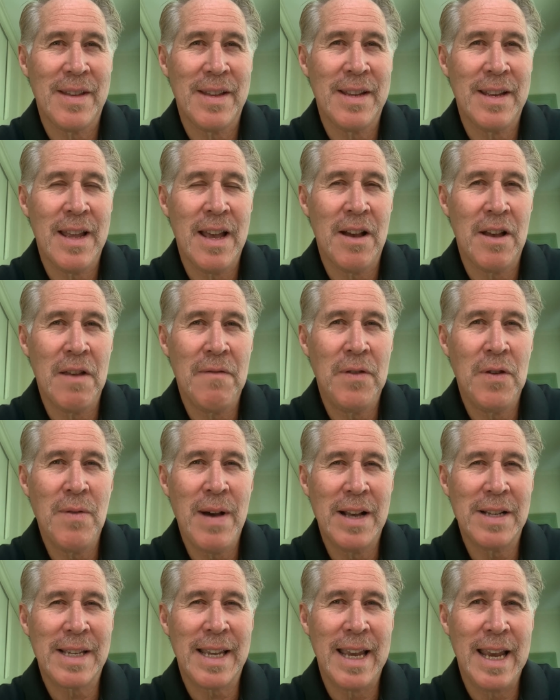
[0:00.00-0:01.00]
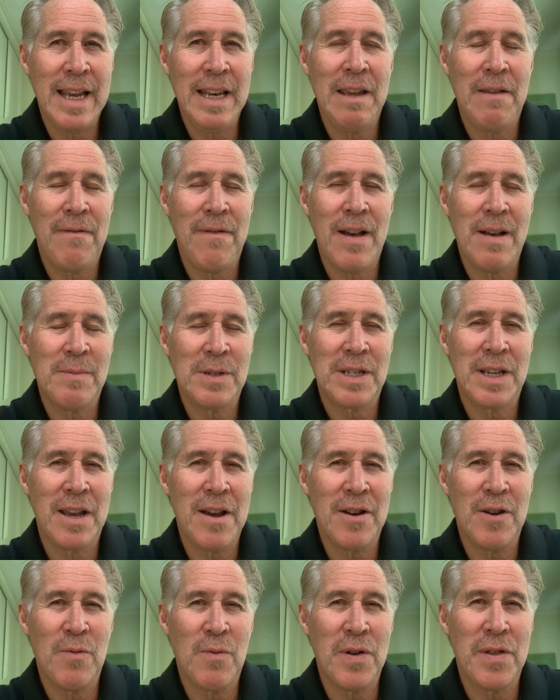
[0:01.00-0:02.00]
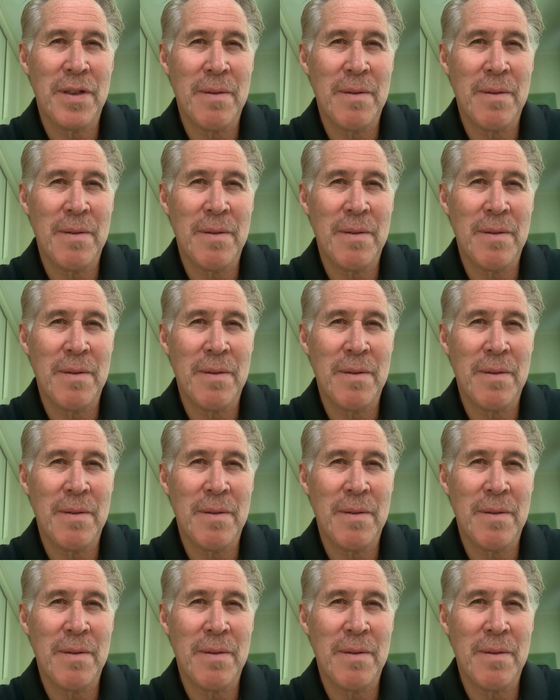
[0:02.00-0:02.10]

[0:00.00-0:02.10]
Now, if you ask any pharmacy owner what